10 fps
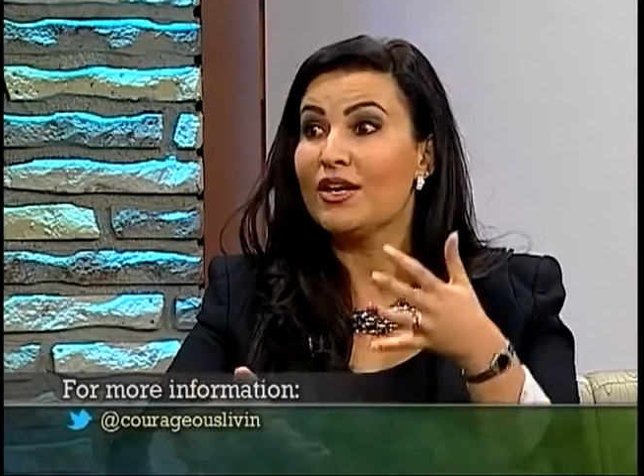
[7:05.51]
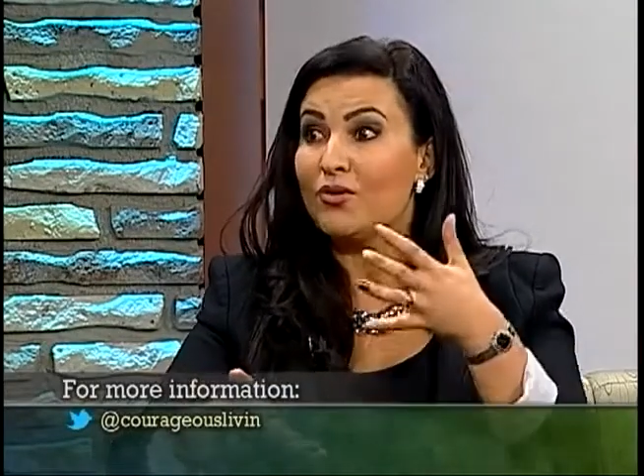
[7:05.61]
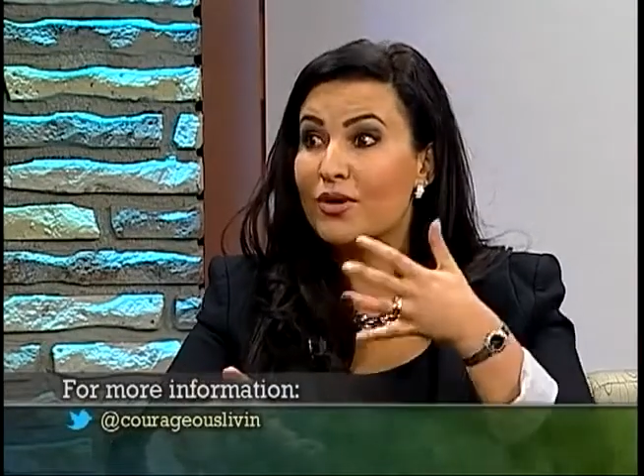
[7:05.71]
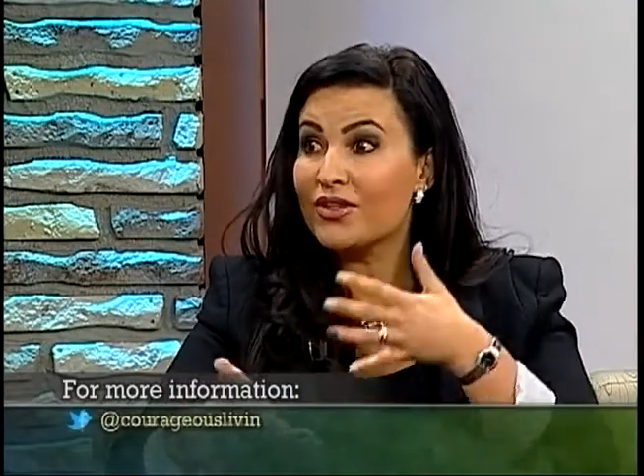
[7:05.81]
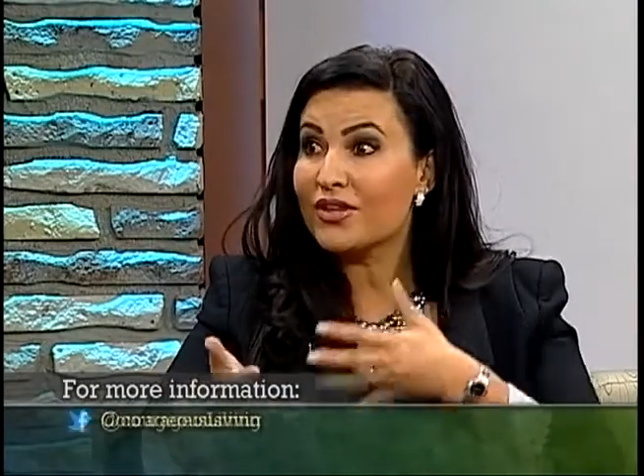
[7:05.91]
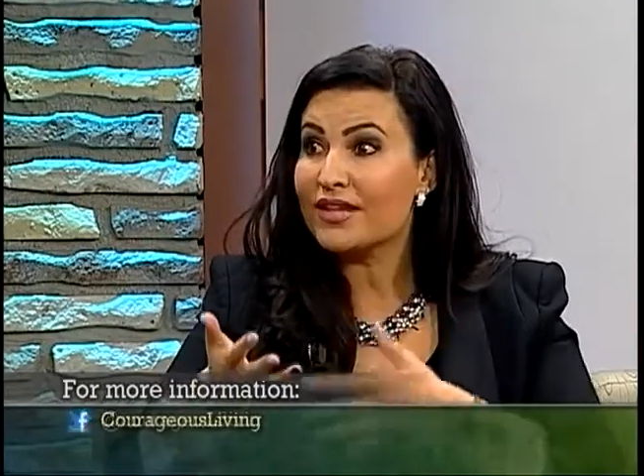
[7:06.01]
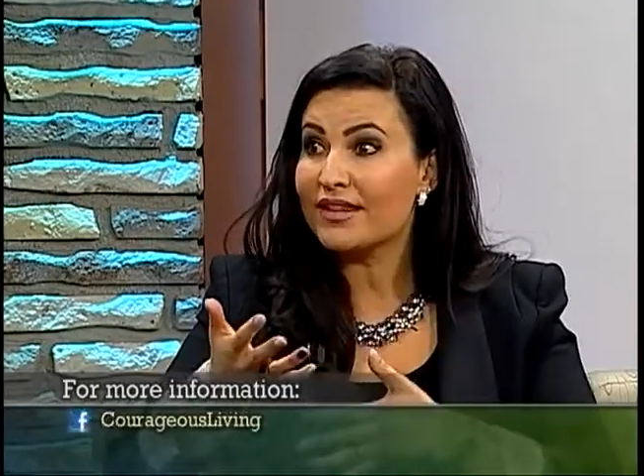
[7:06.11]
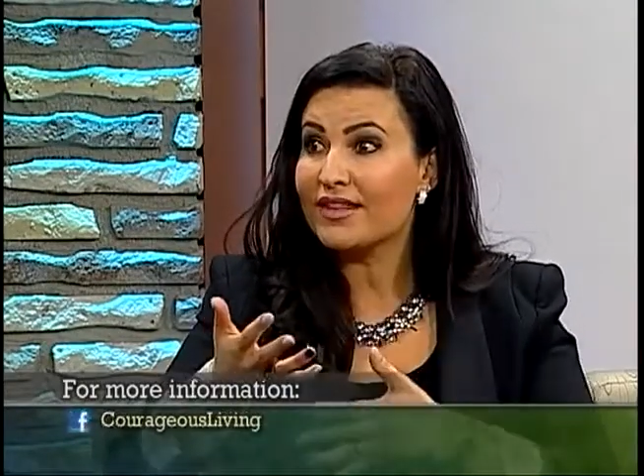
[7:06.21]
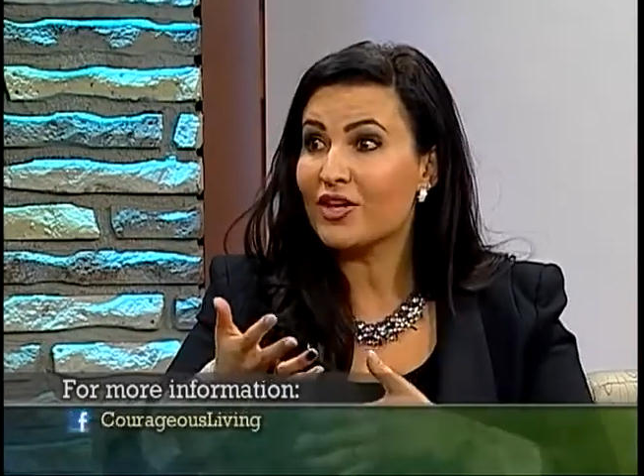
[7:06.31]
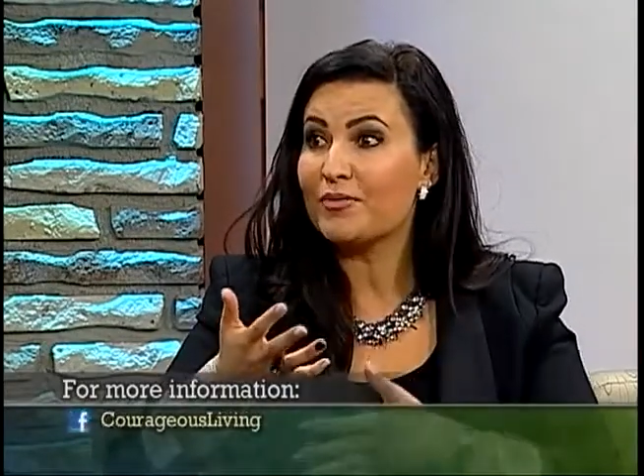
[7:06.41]
within
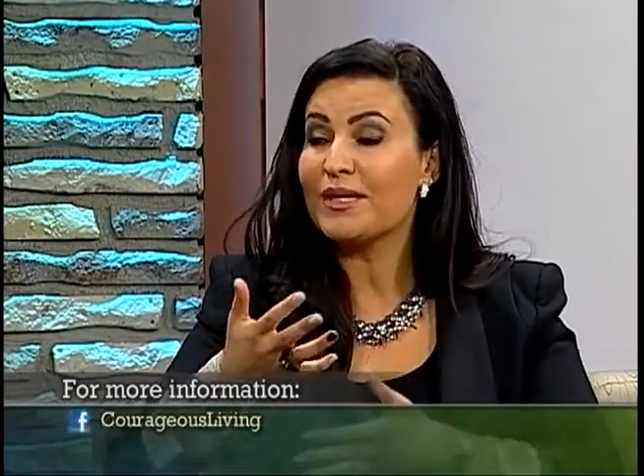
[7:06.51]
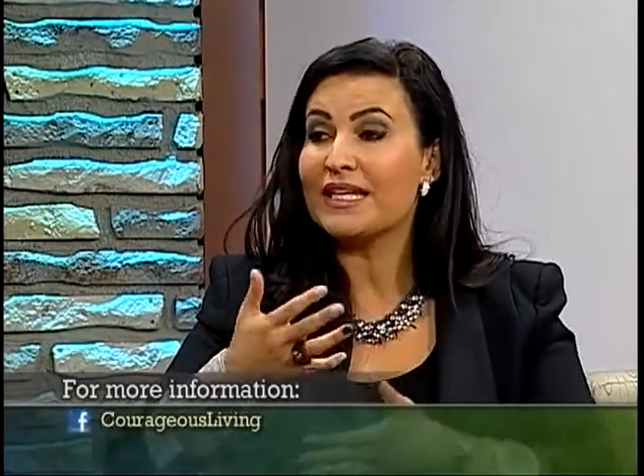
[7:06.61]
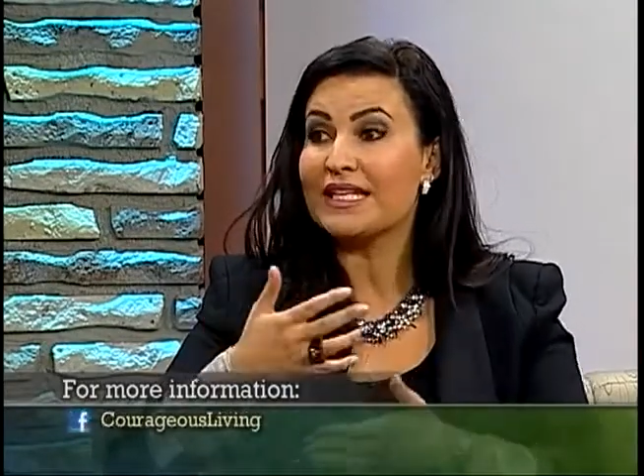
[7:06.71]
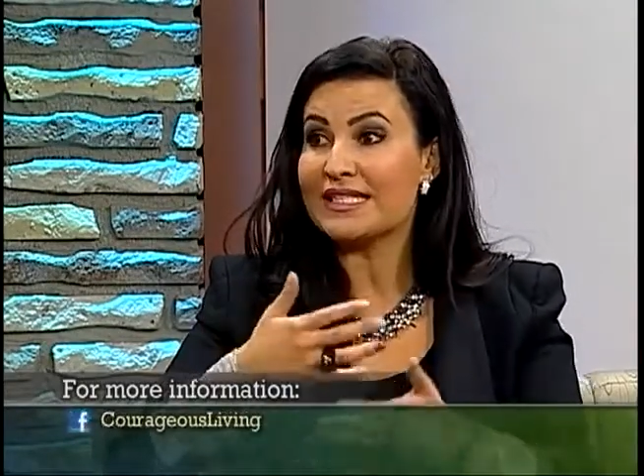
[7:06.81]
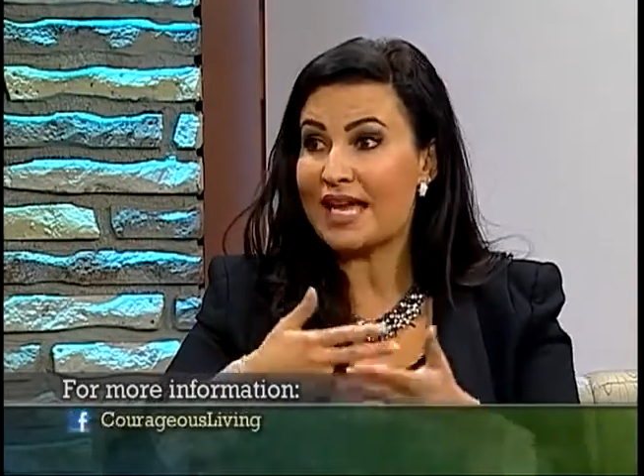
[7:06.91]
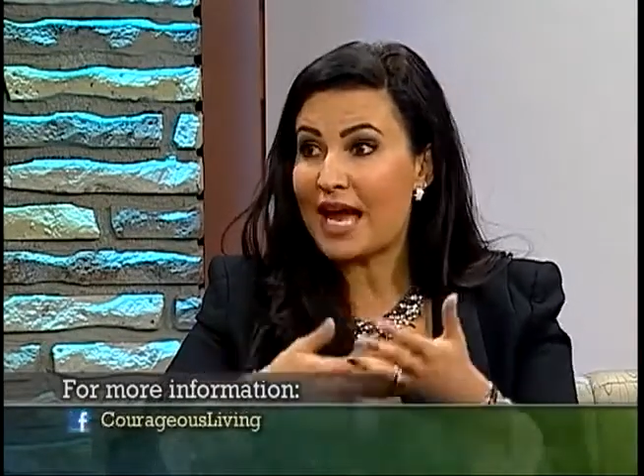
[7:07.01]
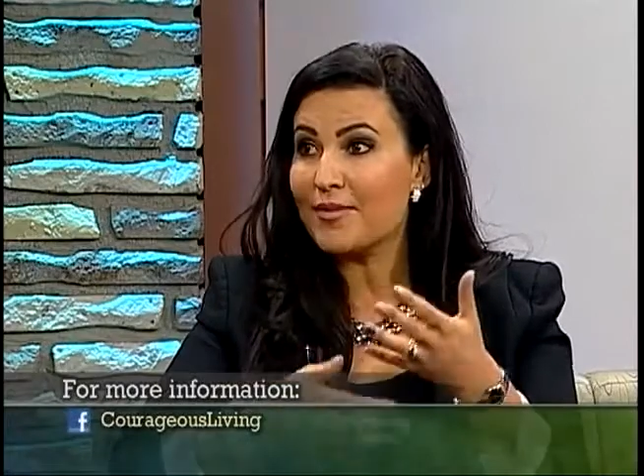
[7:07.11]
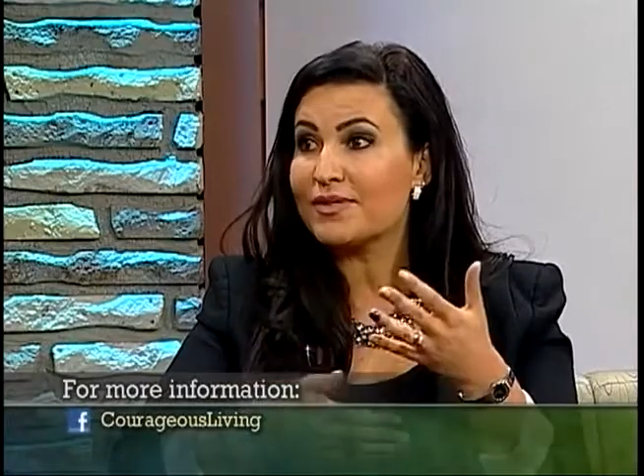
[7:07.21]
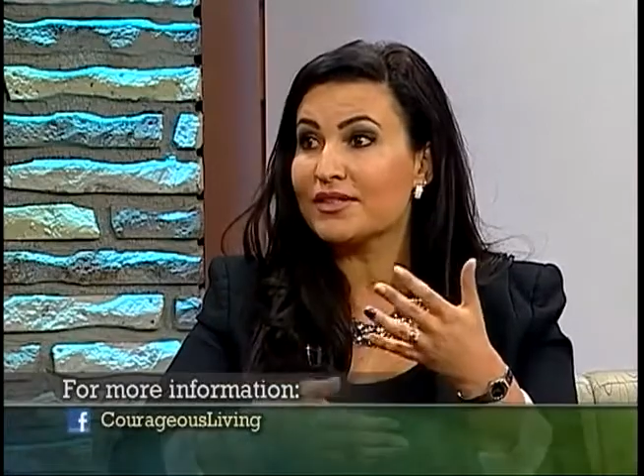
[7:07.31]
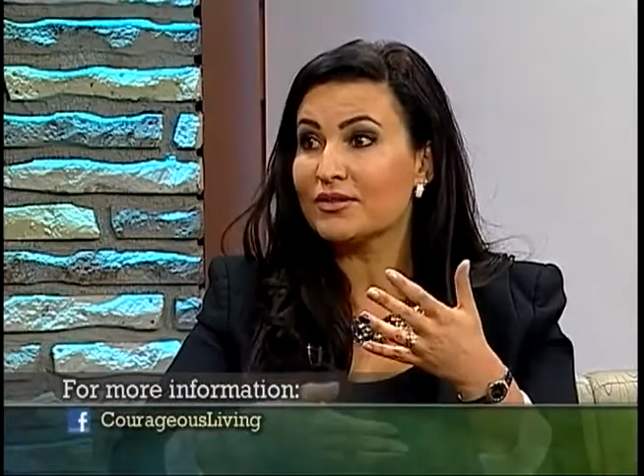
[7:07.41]
that therapy, it is
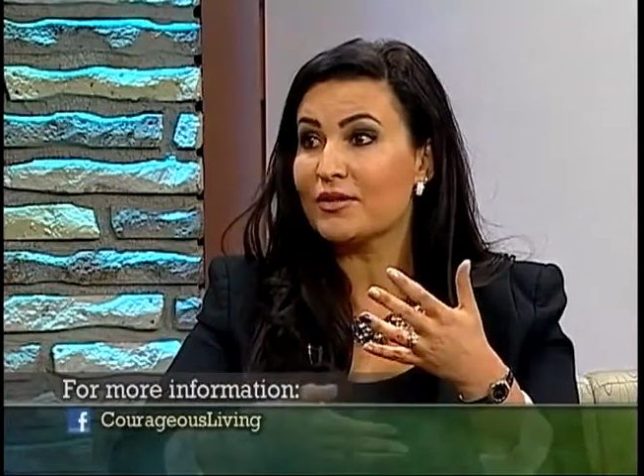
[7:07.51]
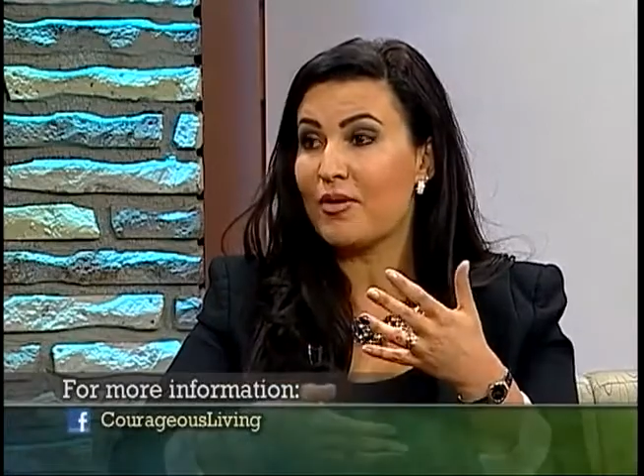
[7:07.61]
absolutely